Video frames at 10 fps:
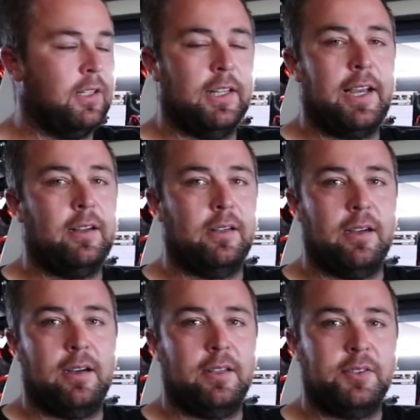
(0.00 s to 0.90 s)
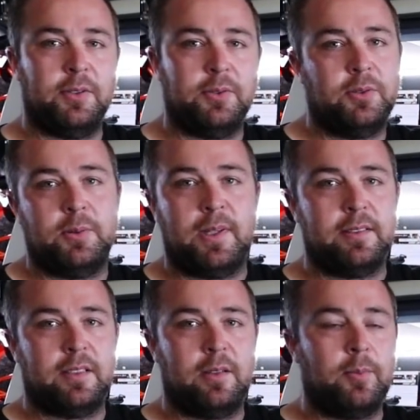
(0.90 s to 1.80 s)
a loud car, so it's
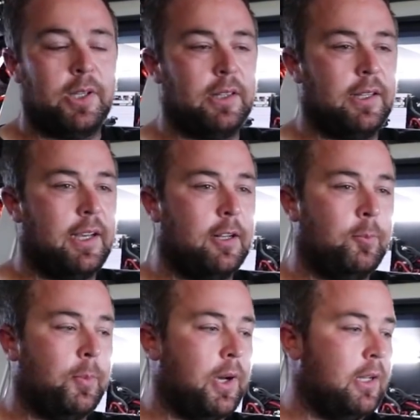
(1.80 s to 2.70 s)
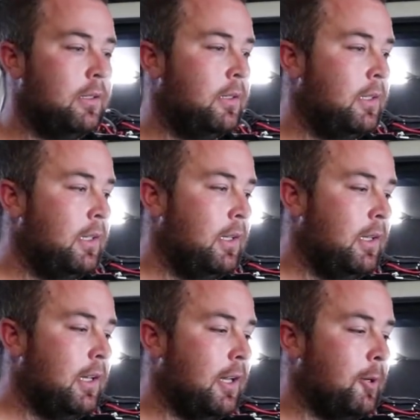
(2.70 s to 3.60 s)
always going to be loud, but
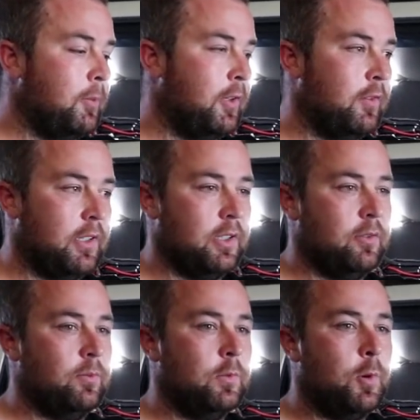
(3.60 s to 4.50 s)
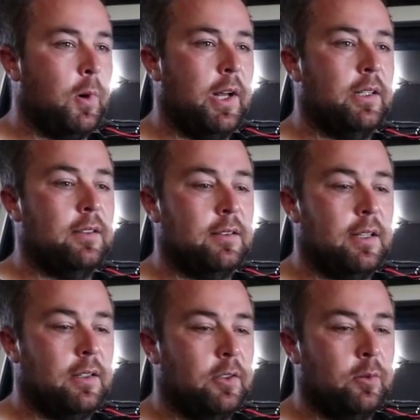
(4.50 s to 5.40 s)
if it can quieten it
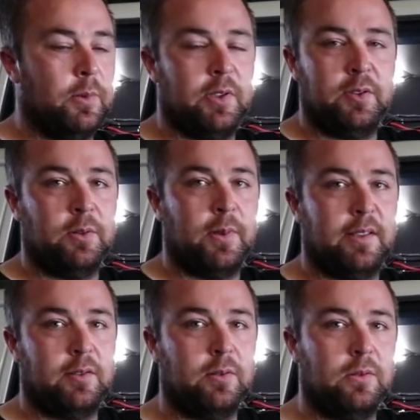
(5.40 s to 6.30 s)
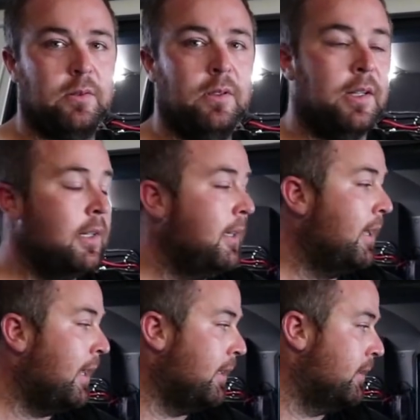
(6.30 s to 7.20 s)
down a little bit, it's always good.
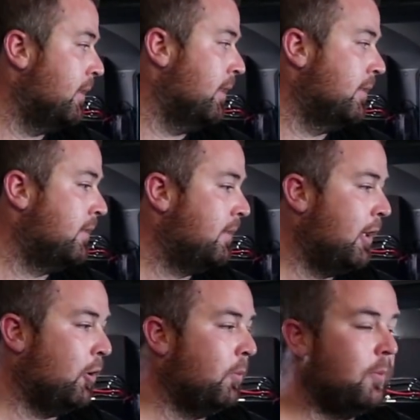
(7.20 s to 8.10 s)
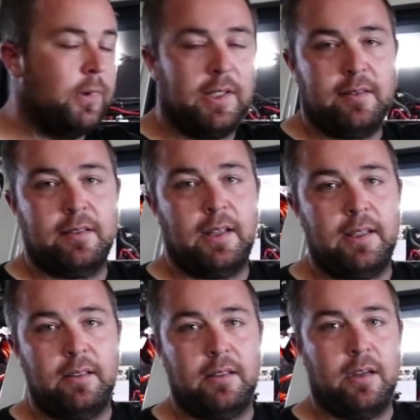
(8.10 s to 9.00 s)
And it does help
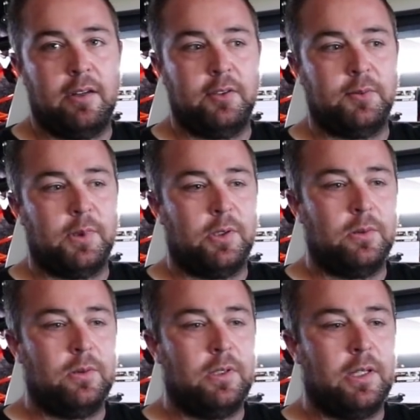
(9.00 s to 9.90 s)
insulate the car as well.